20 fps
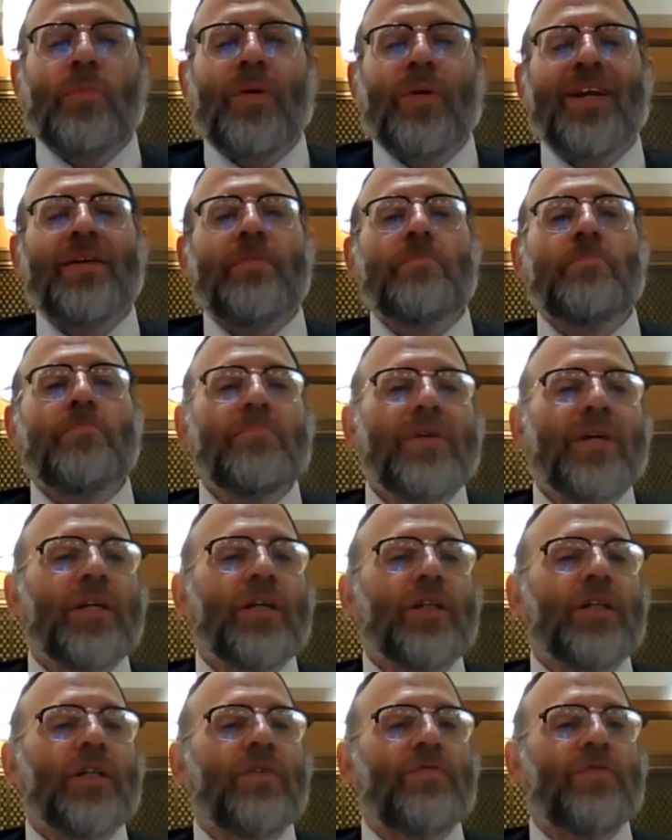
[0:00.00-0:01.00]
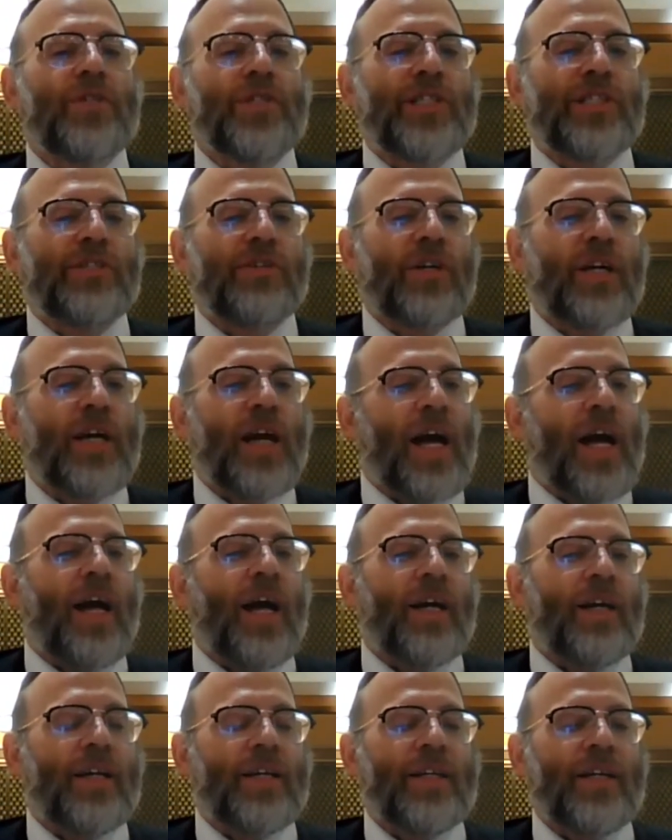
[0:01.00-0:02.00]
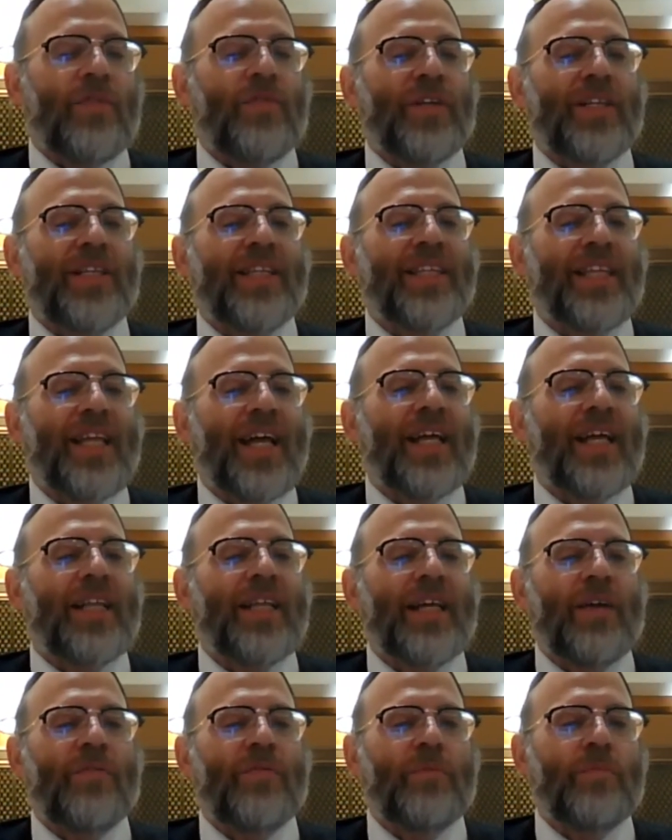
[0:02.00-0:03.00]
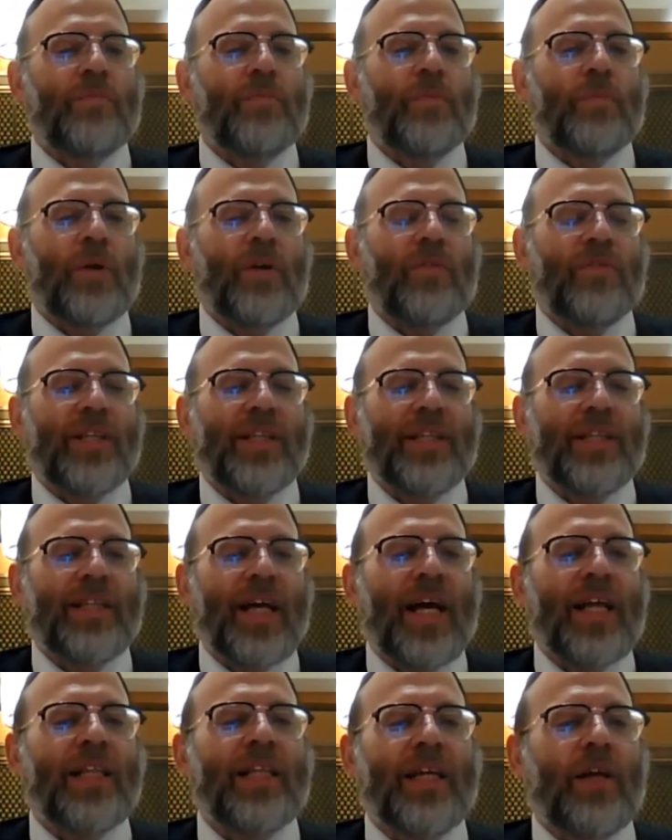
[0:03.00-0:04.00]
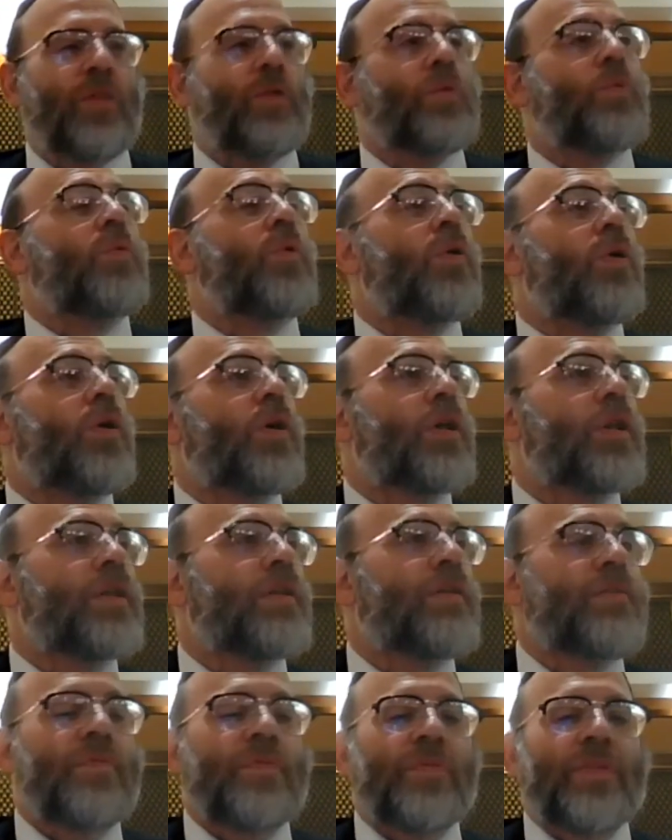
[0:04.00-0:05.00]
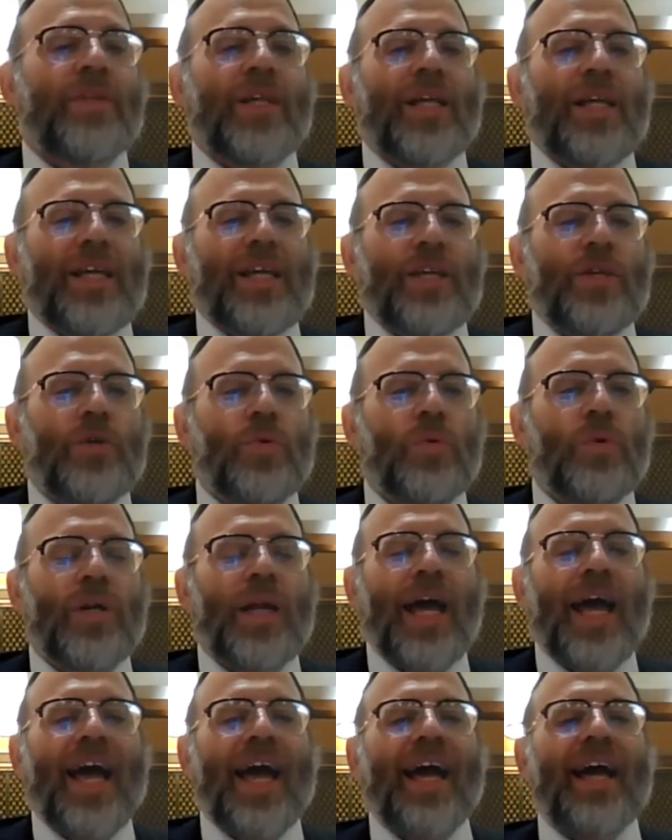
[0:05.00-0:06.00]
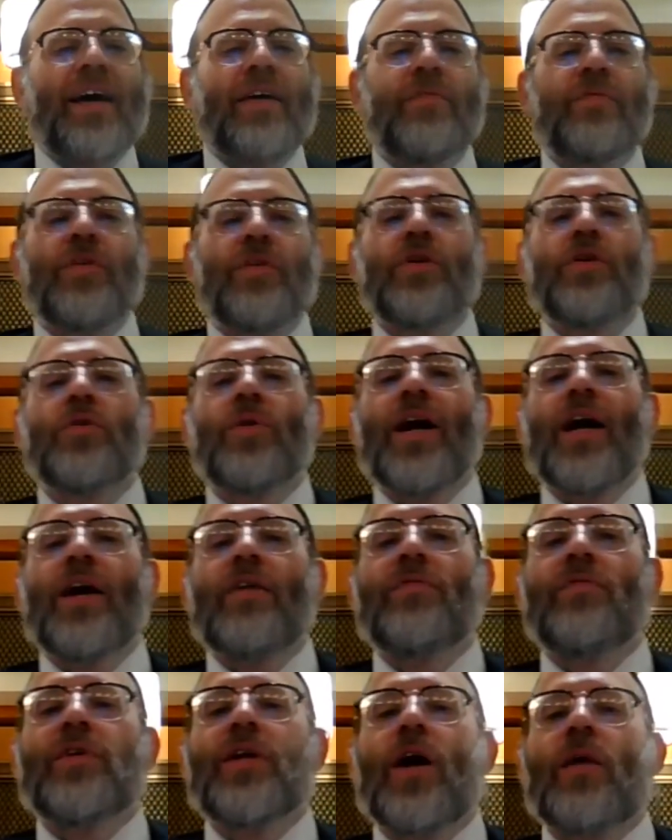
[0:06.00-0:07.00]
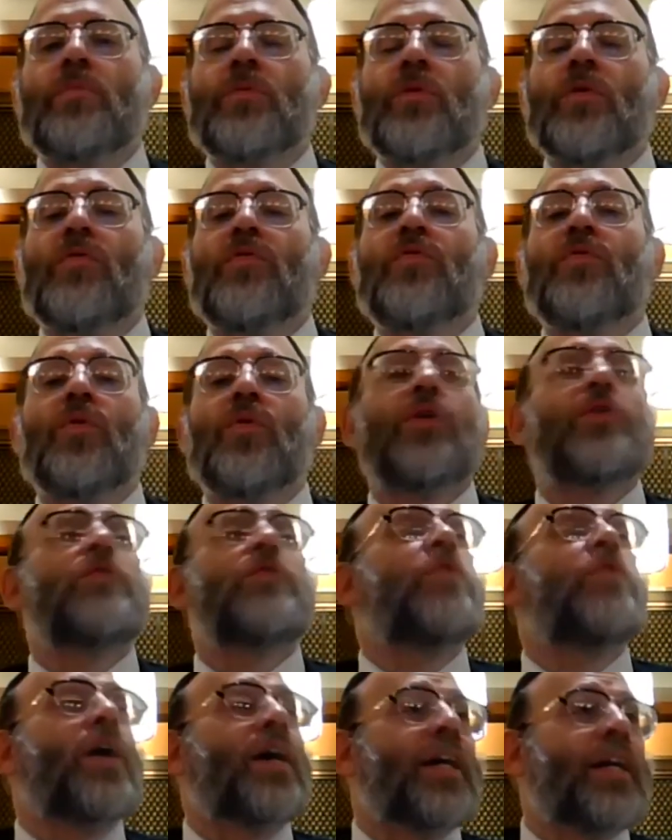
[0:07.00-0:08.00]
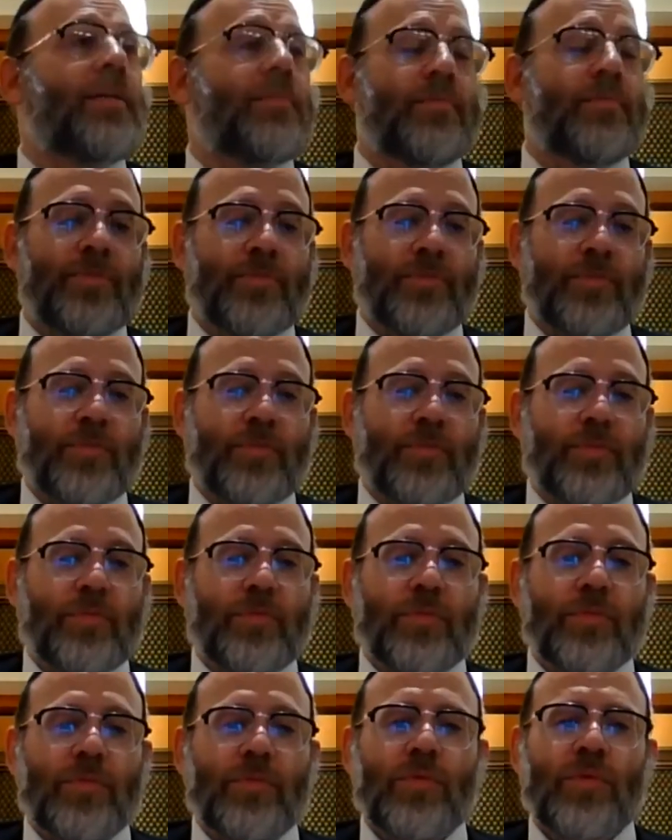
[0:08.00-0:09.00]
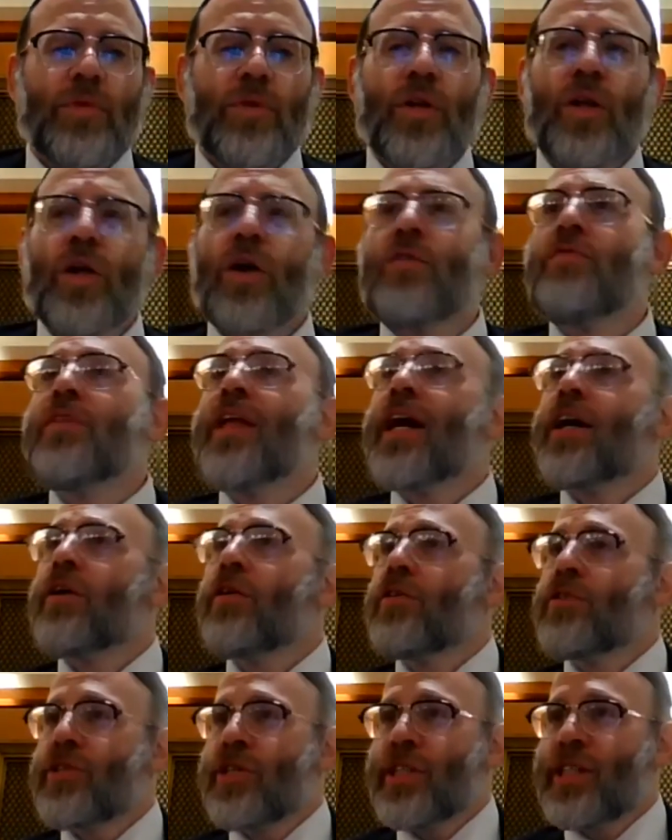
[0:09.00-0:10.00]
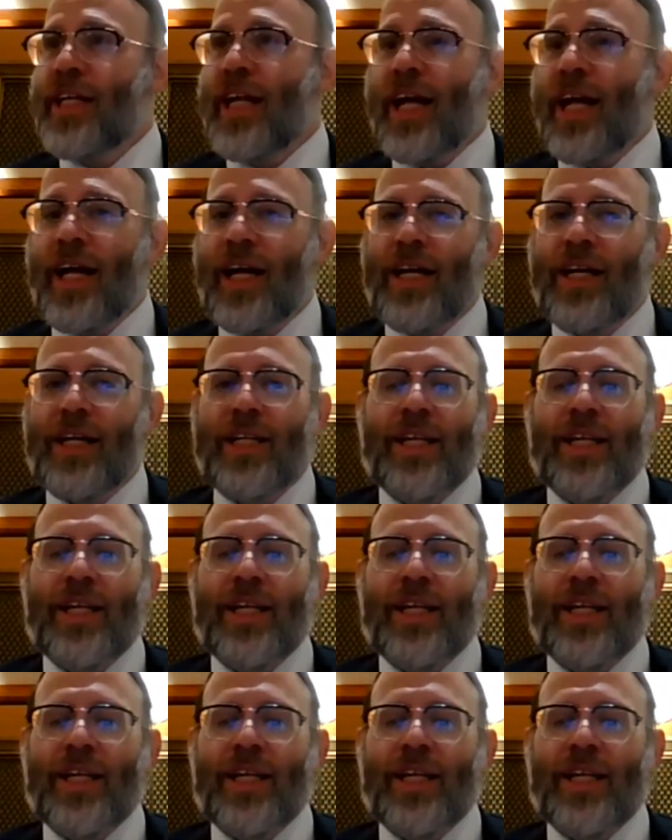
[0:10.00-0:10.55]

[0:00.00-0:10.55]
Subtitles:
But in the middle of the sukkah, if it's not near the wall, you have up to 4 tfachim of not kosher schach.